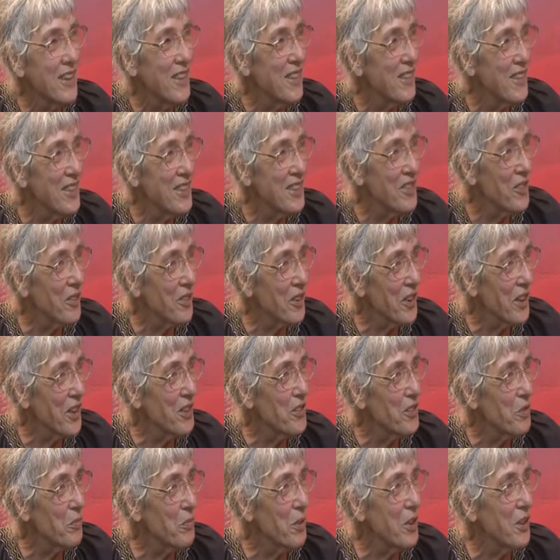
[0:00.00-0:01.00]
is not going
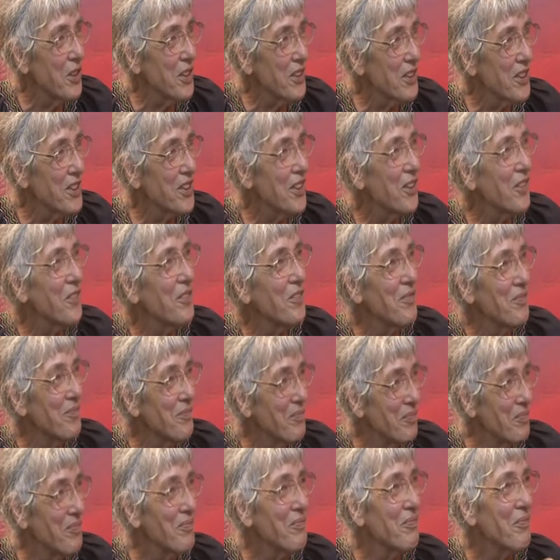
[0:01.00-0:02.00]
to work. So
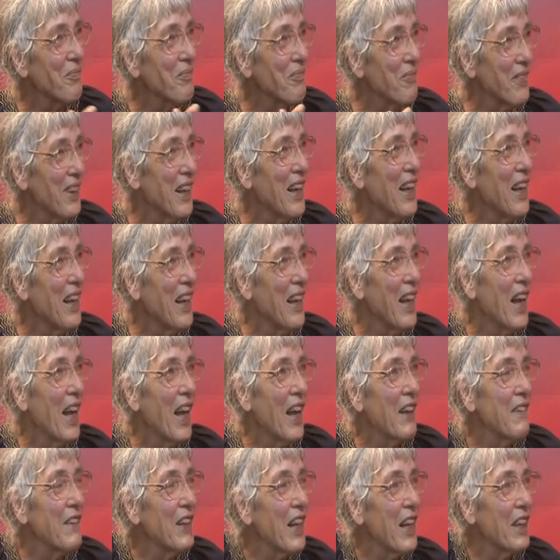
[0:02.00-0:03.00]

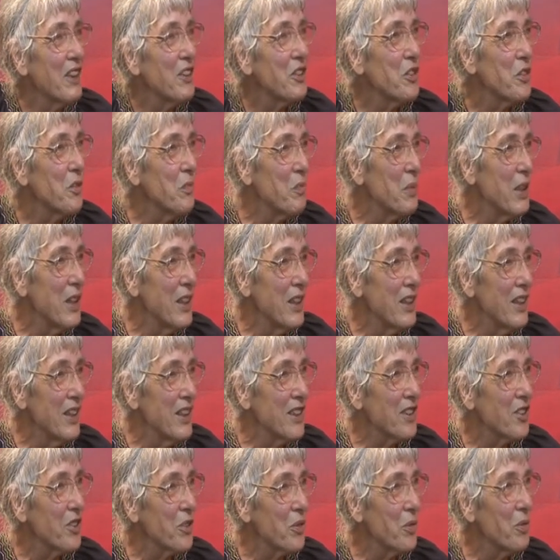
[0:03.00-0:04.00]
and that to me
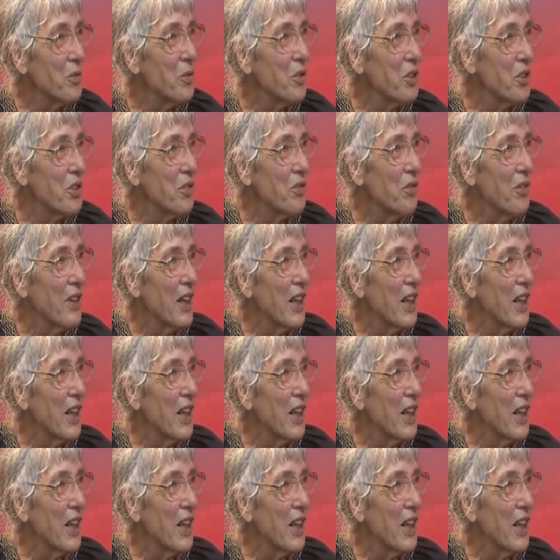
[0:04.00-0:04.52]
is crucial.